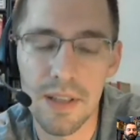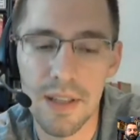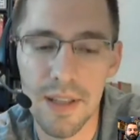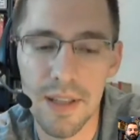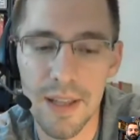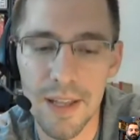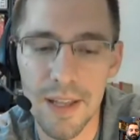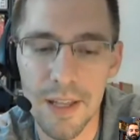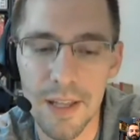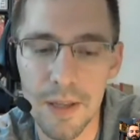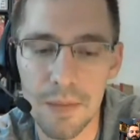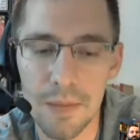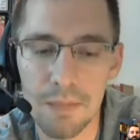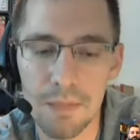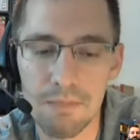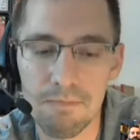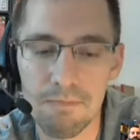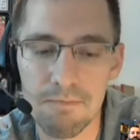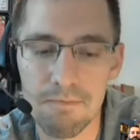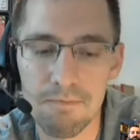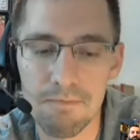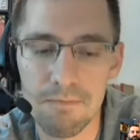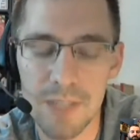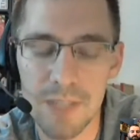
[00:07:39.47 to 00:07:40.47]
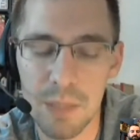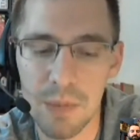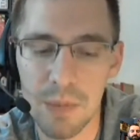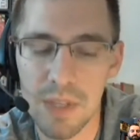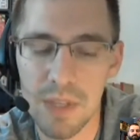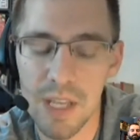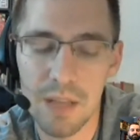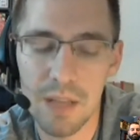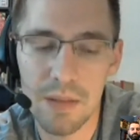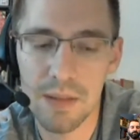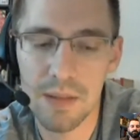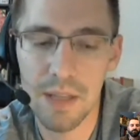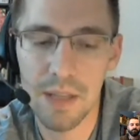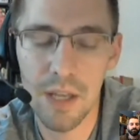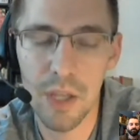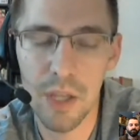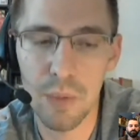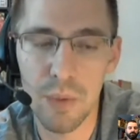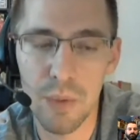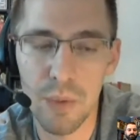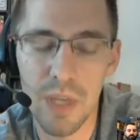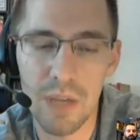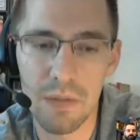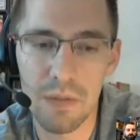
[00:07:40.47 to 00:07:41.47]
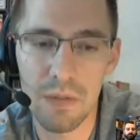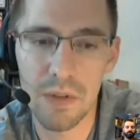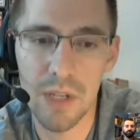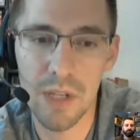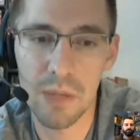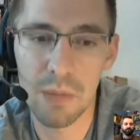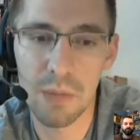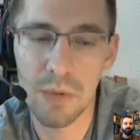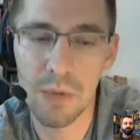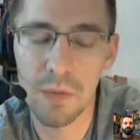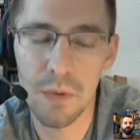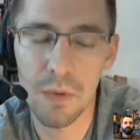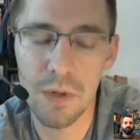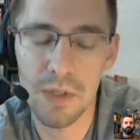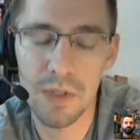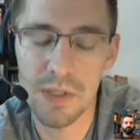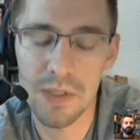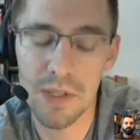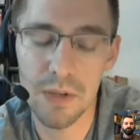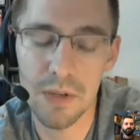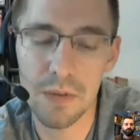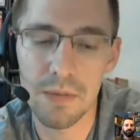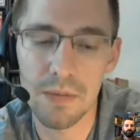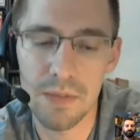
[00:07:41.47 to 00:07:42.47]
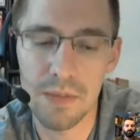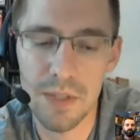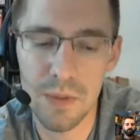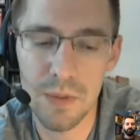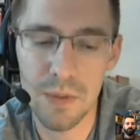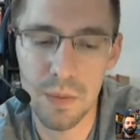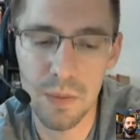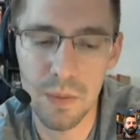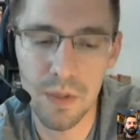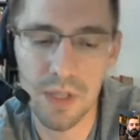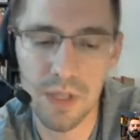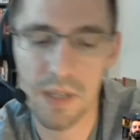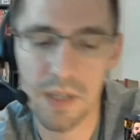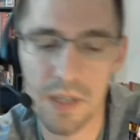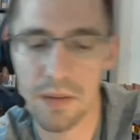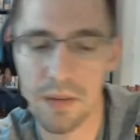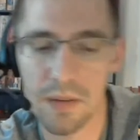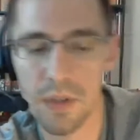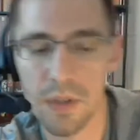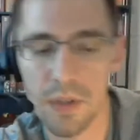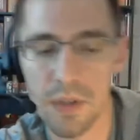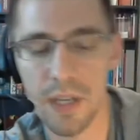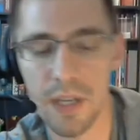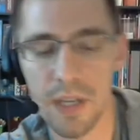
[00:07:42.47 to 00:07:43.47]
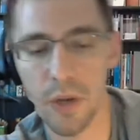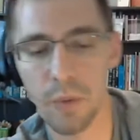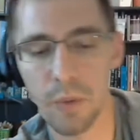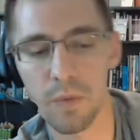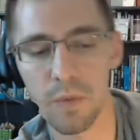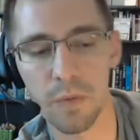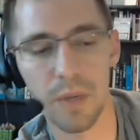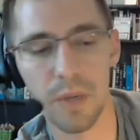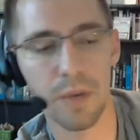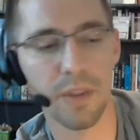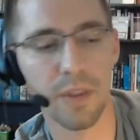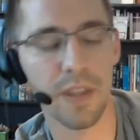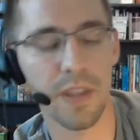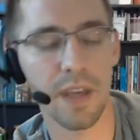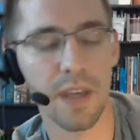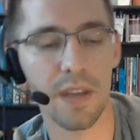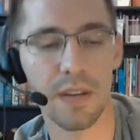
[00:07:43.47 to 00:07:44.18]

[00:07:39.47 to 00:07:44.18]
something that other people haven't done before. So this one really hit home for me with that.